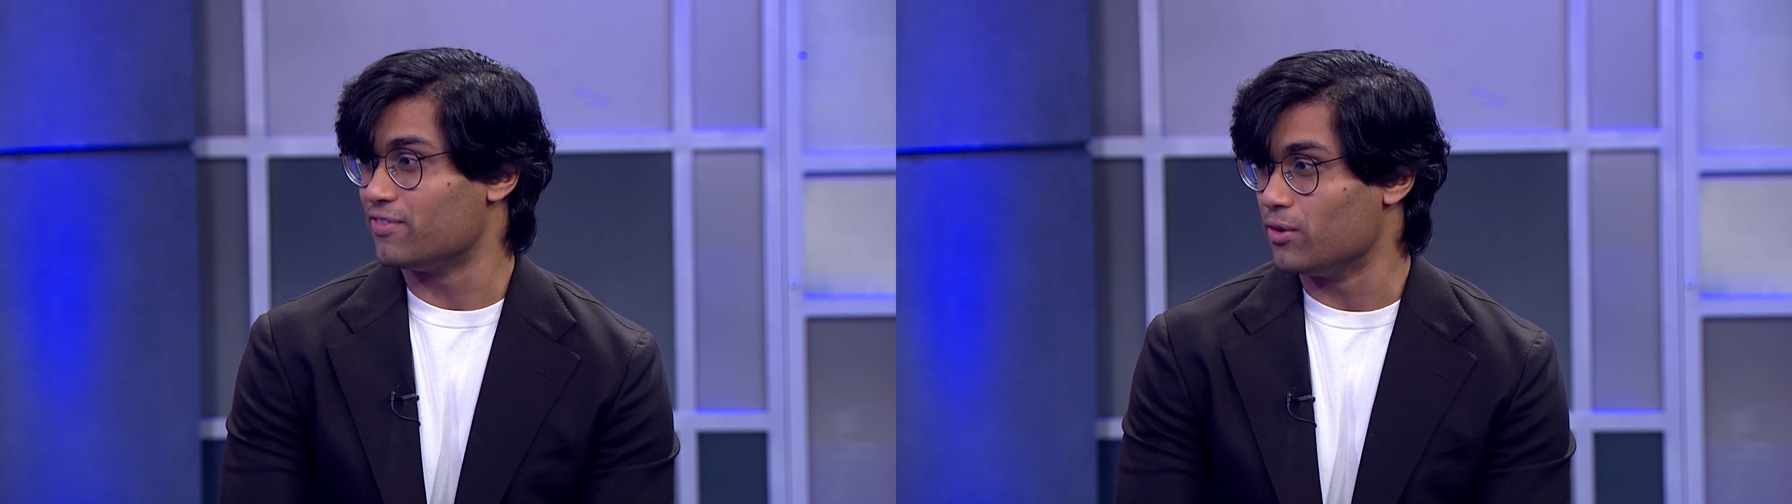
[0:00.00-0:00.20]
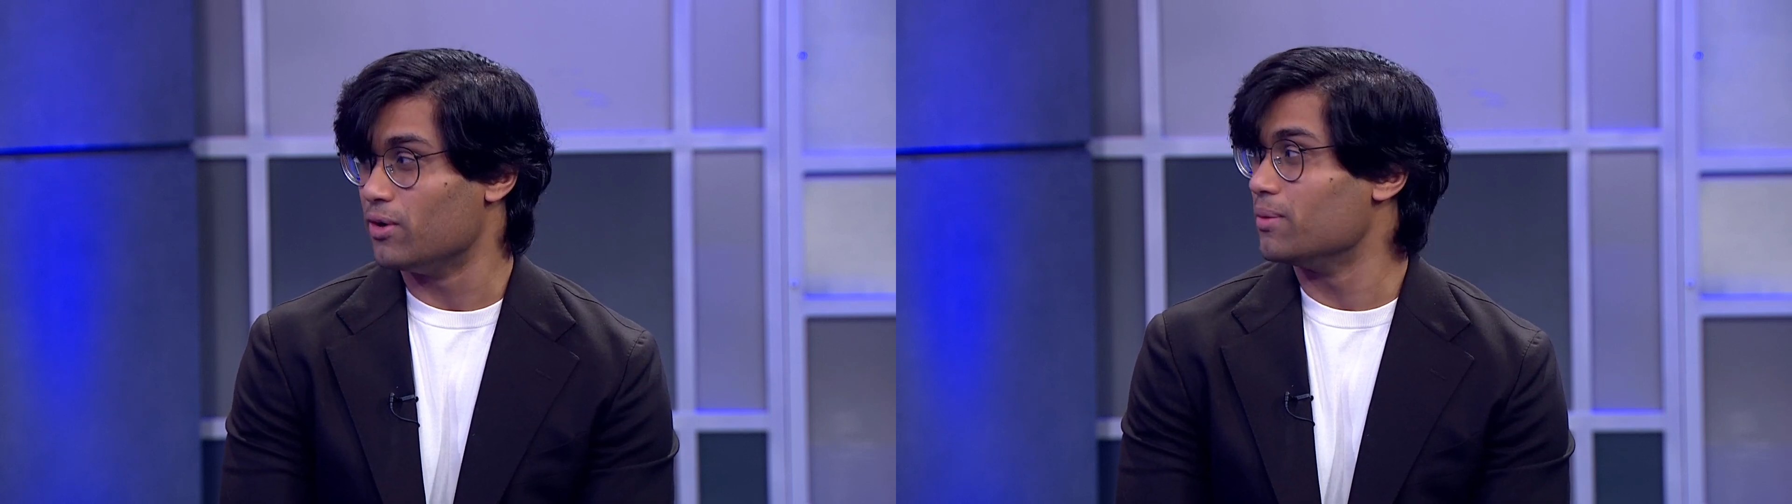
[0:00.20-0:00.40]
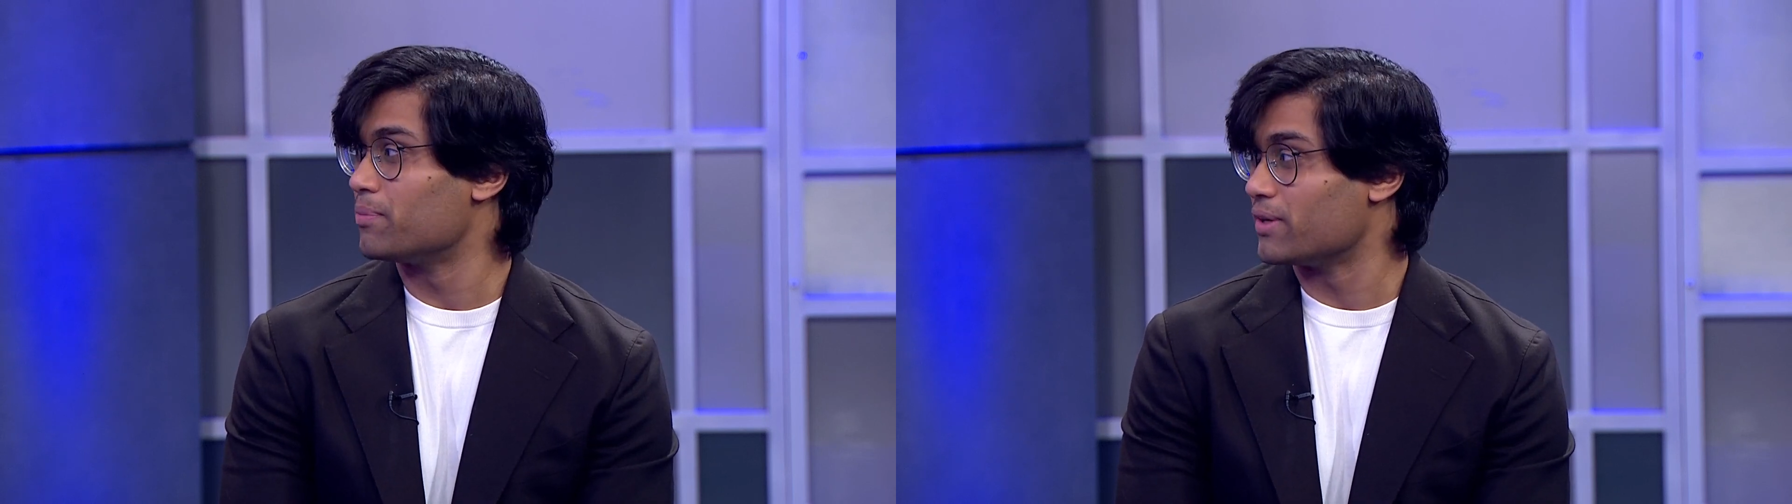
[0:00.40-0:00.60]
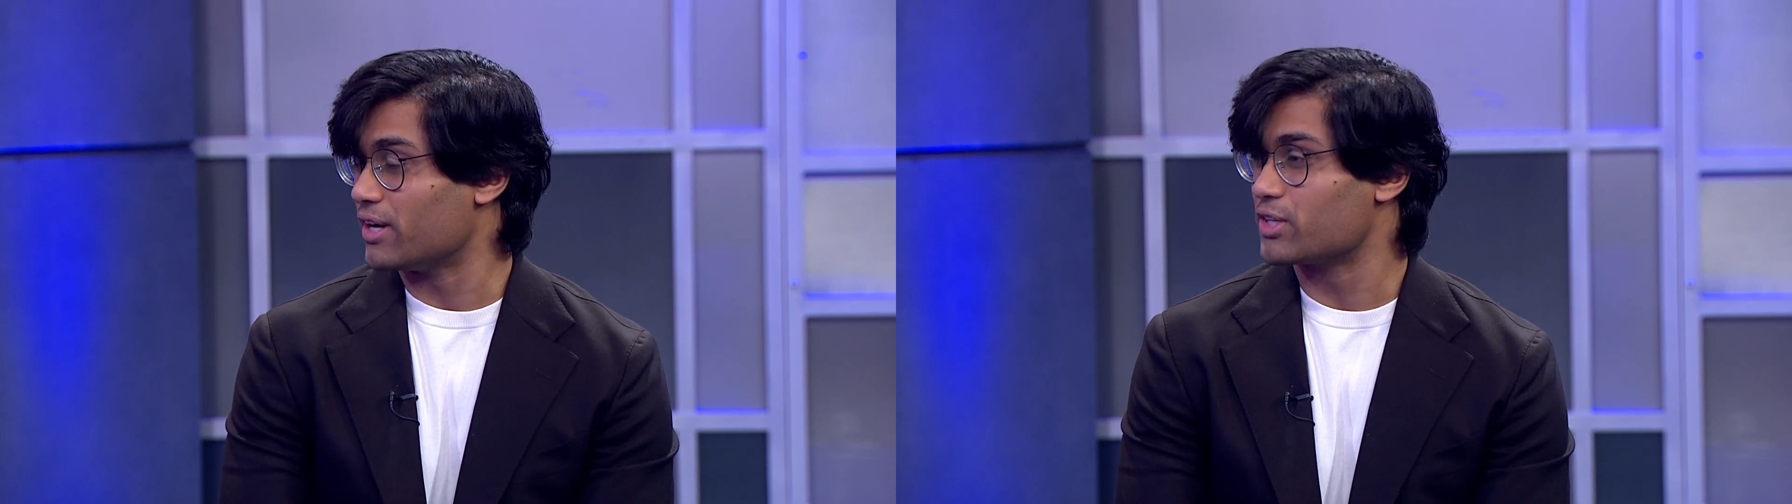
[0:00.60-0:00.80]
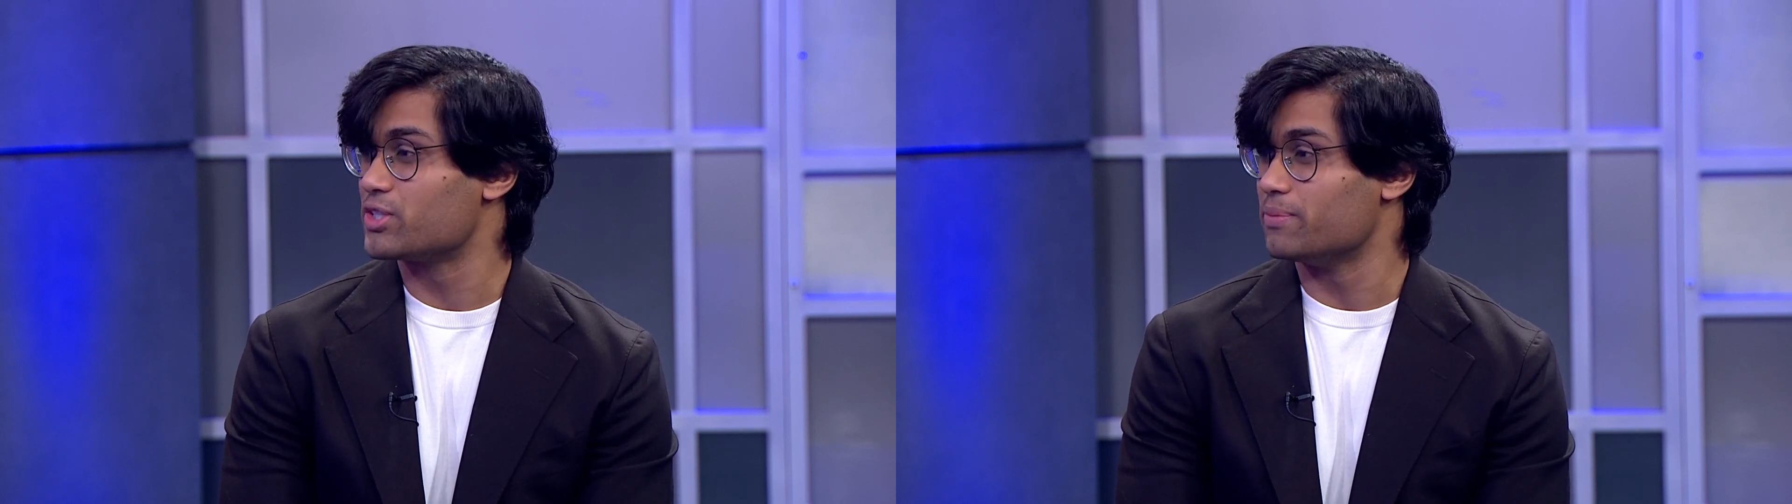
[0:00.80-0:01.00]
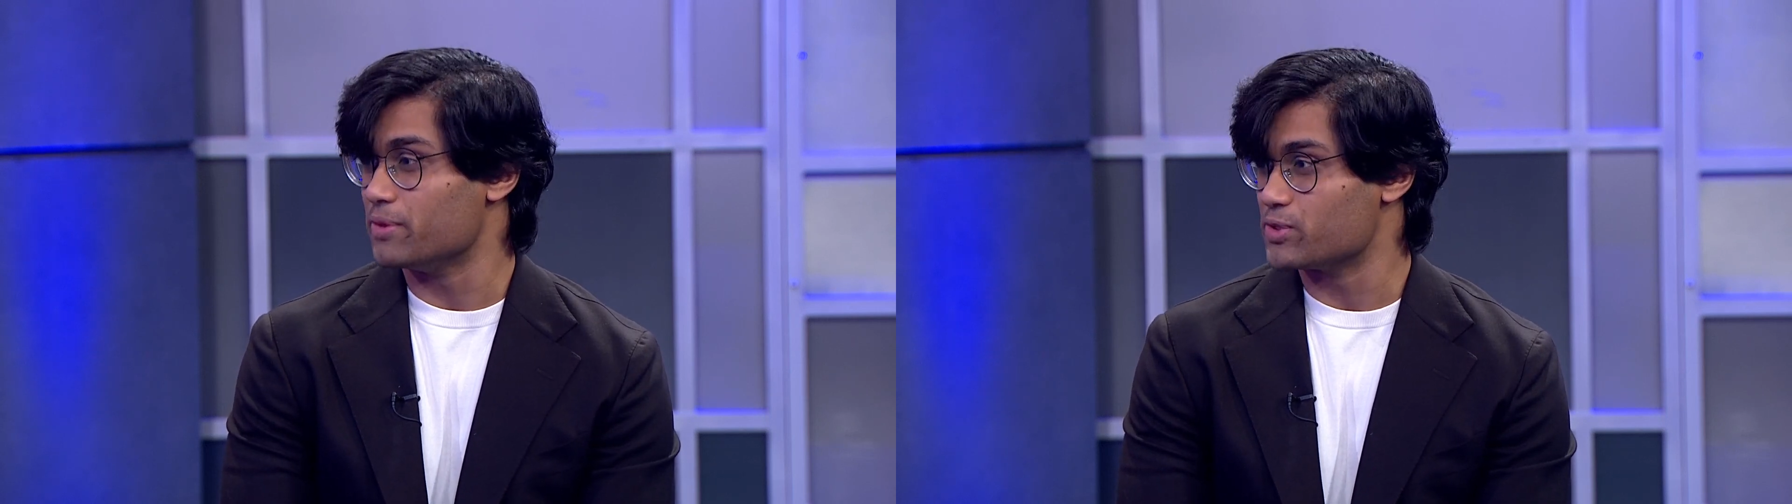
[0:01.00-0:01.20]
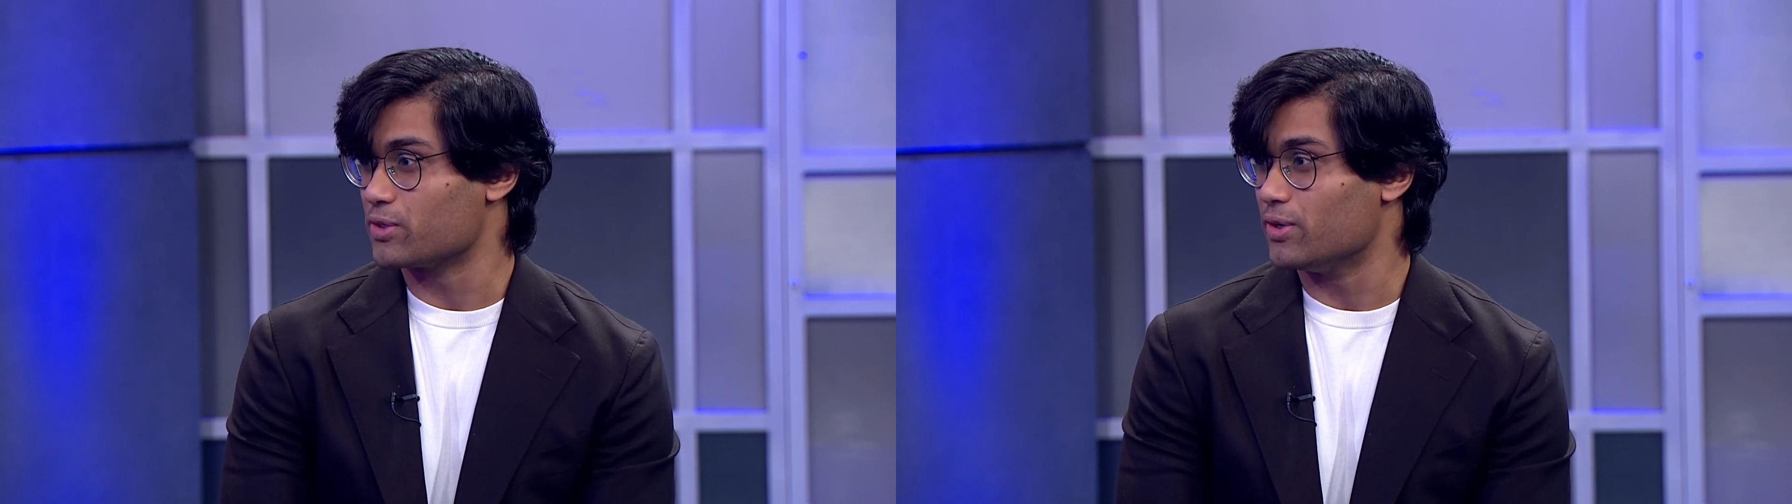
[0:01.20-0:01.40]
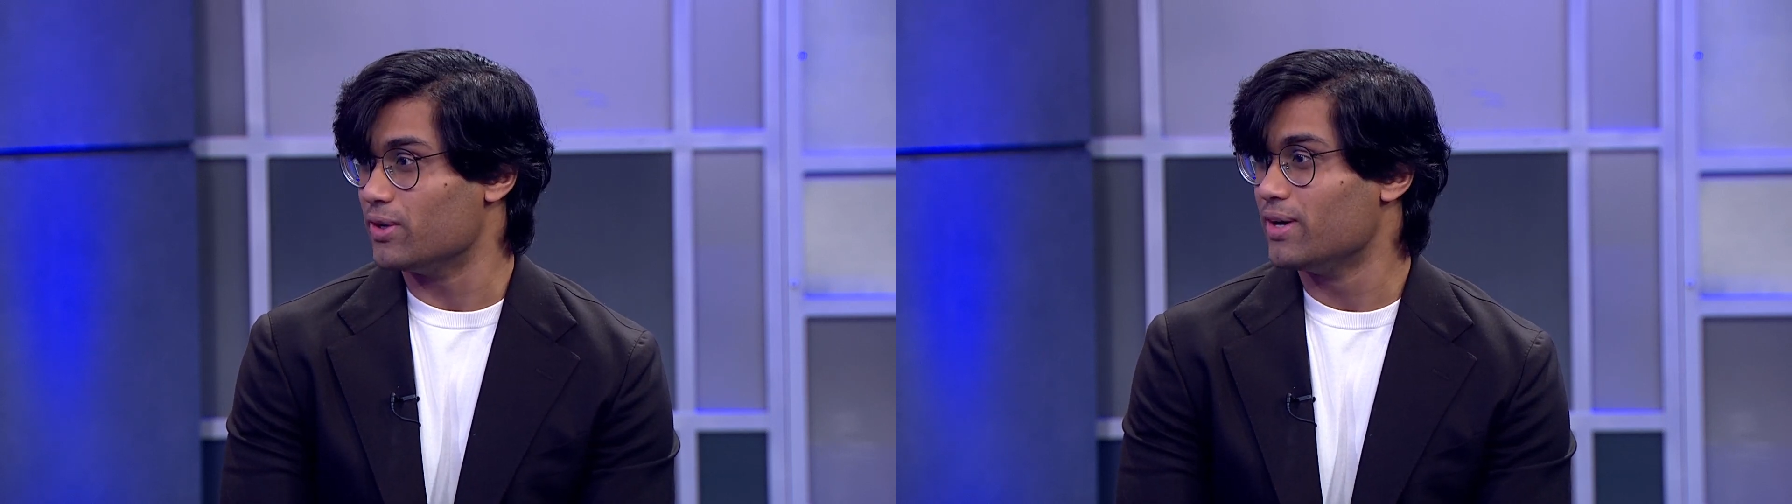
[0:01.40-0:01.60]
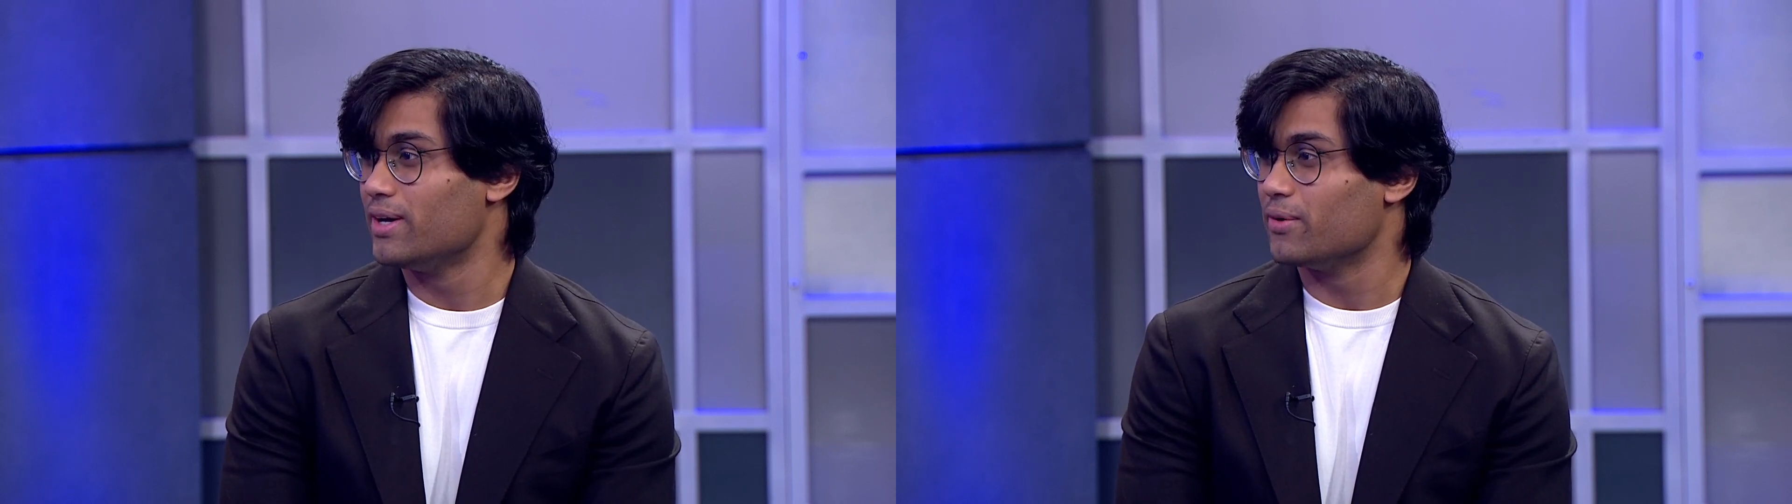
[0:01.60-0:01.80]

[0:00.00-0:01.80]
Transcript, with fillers: full production musical